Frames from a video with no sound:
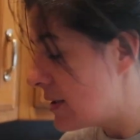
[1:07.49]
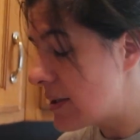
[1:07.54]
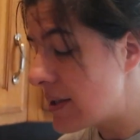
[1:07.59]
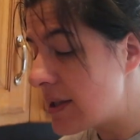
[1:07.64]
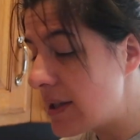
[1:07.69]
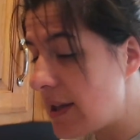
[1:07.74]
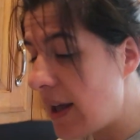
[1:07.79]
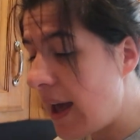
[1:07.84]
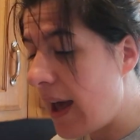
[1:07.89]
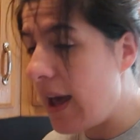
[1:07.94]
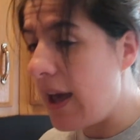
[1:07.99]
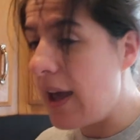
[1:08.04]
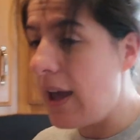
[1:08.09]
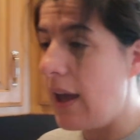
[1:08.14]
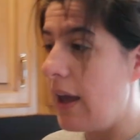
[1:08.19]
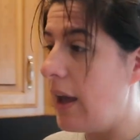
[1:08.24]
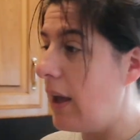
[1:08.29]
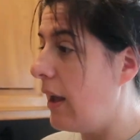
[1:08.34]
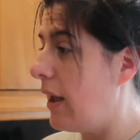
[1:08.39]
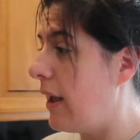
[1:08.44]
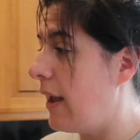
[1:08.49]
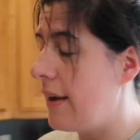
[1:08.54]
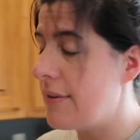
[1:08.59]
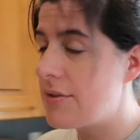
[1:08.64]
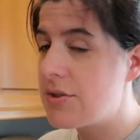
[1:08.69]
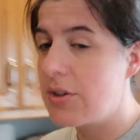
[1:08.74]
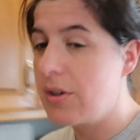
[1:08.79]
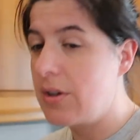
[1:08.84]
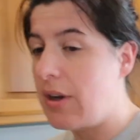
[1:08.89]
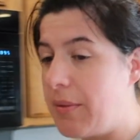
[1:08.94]
today
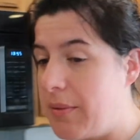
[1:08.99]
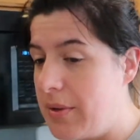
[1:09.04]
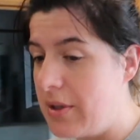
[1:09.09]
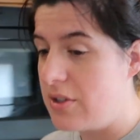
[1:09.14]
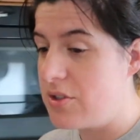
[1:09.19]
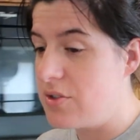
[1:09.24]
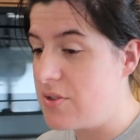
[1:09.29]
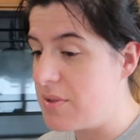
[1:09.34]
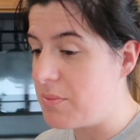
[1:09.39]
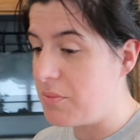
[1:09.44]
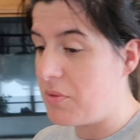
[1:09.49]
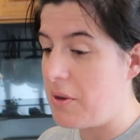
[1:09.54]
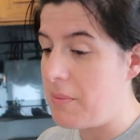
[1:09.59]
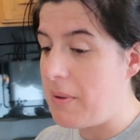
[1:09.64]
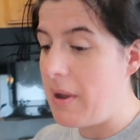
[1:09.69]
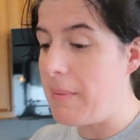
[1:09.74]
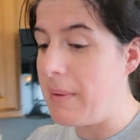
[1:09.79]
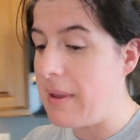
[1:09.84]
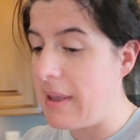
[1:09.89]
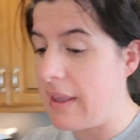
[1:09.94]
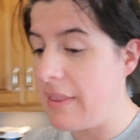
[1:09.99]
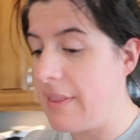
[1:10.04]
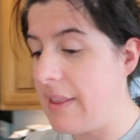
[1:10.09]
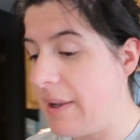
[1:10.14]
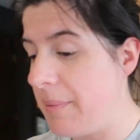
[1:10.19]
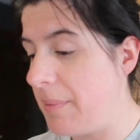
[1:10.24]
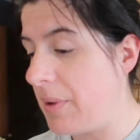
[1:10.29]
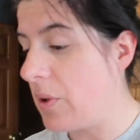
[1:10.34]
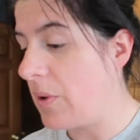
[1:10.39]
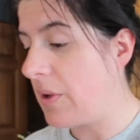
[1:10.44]
after I'm gonna do some grub hubbing and then
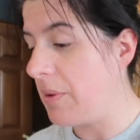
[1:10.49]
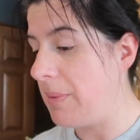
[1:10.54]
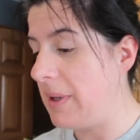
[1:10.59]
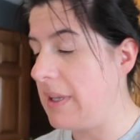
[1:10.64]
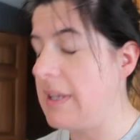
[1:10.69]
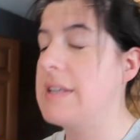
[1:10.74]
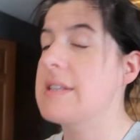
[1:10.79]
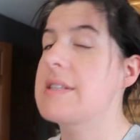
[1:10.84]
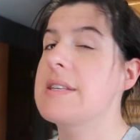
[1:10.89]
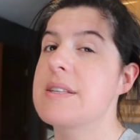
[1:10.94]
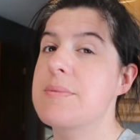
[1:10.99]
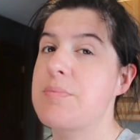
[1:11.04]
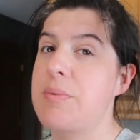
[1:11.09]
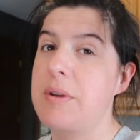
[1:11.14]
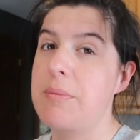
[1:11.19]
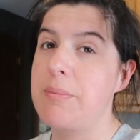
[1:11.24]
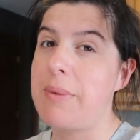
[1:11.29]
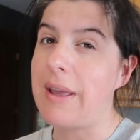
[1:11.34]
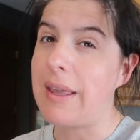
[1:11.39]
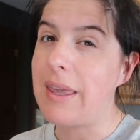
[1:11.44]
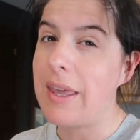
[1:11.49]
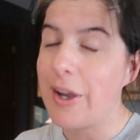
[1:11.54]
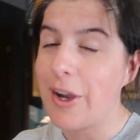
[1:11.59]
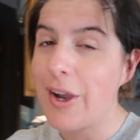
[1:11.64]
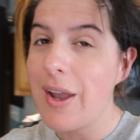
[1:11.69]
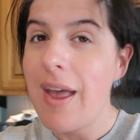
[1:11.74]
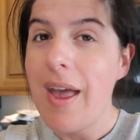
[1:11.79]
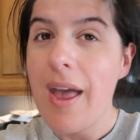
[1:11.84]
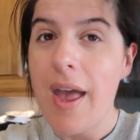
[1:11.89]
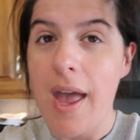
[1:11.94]
I'm gonna go get my nieces, bring them back here.